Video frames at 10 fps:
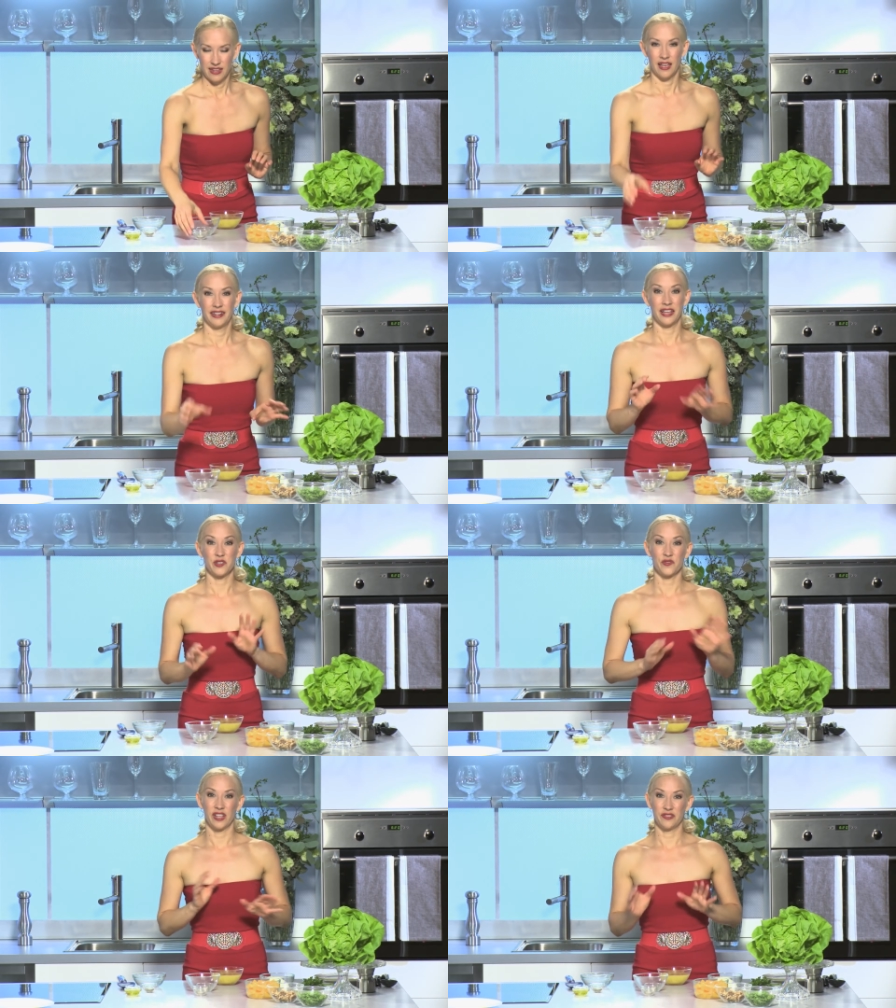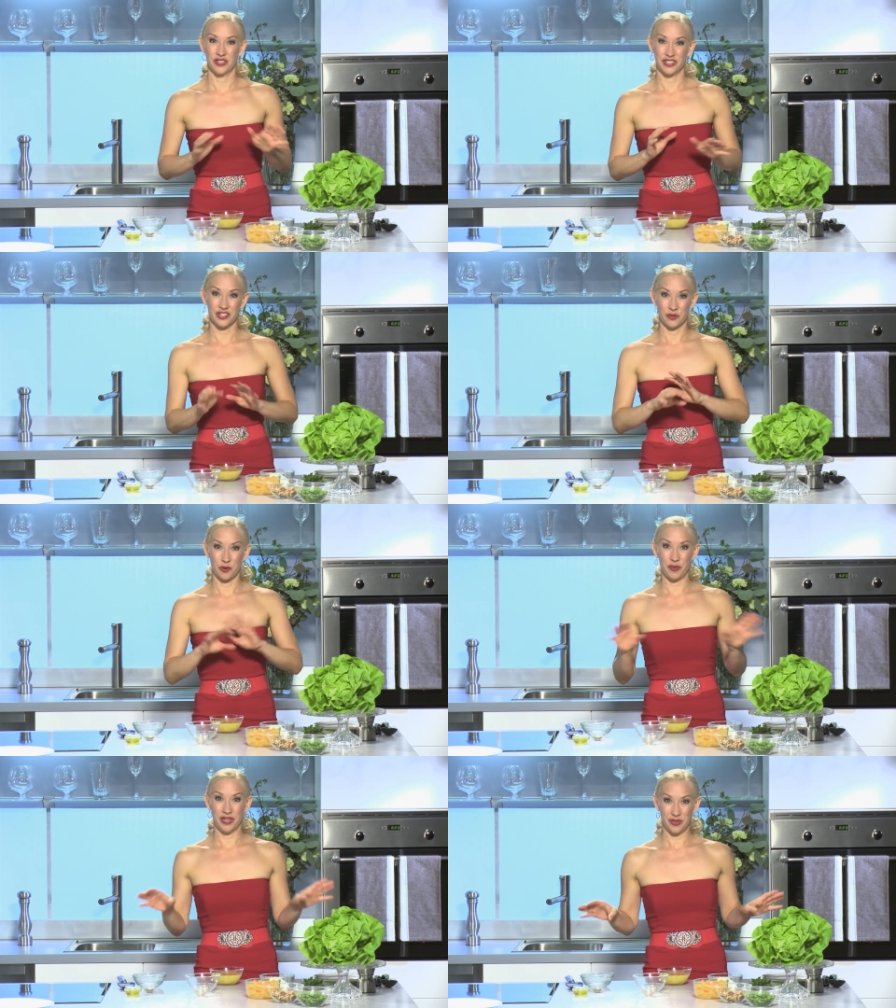a nice flavor that's going to
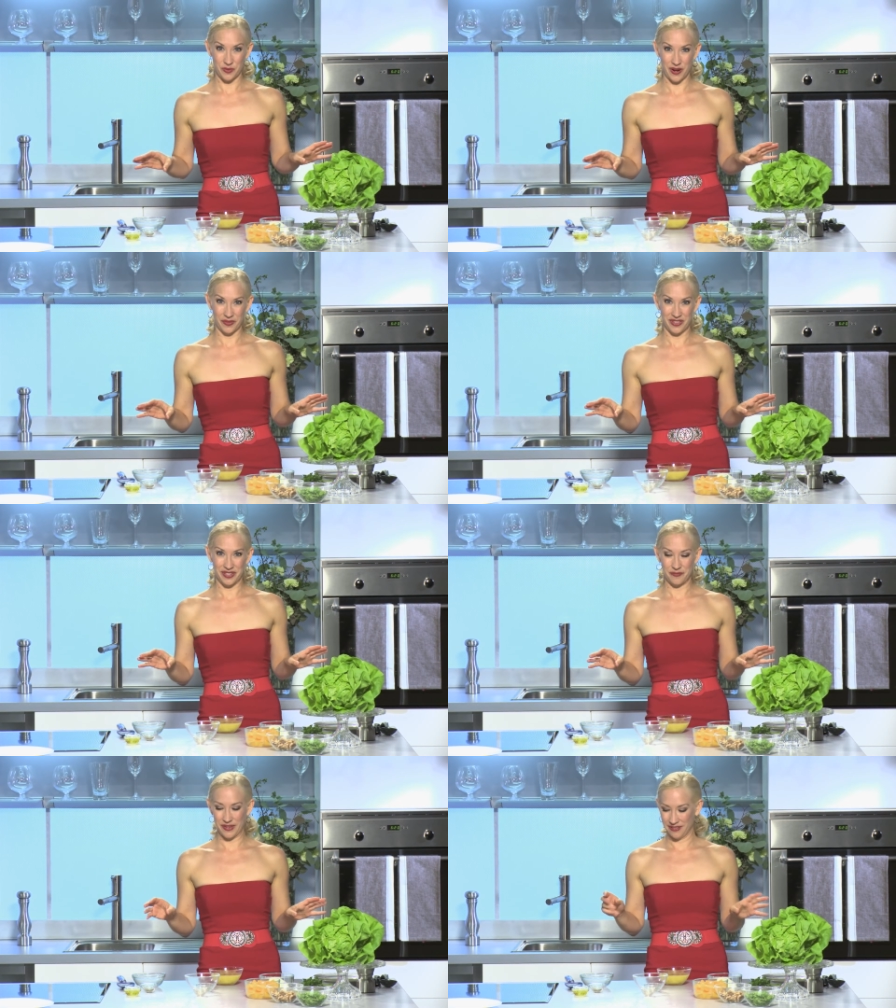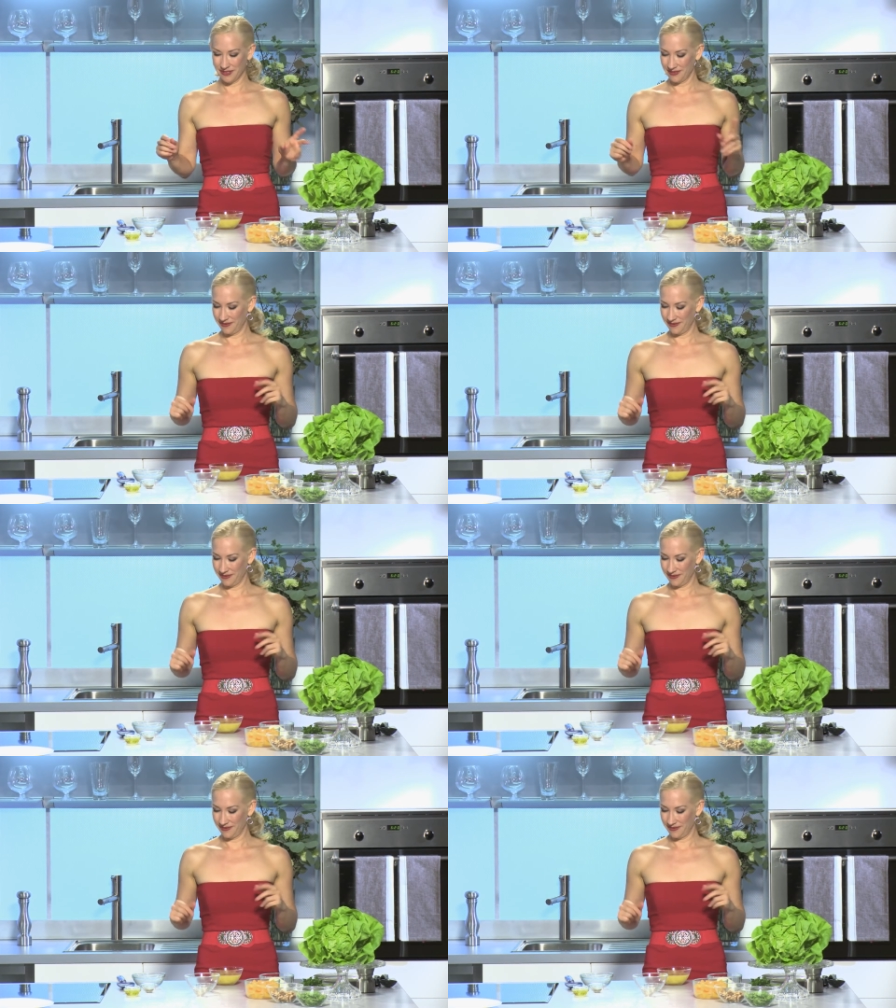repeat throughout this meal.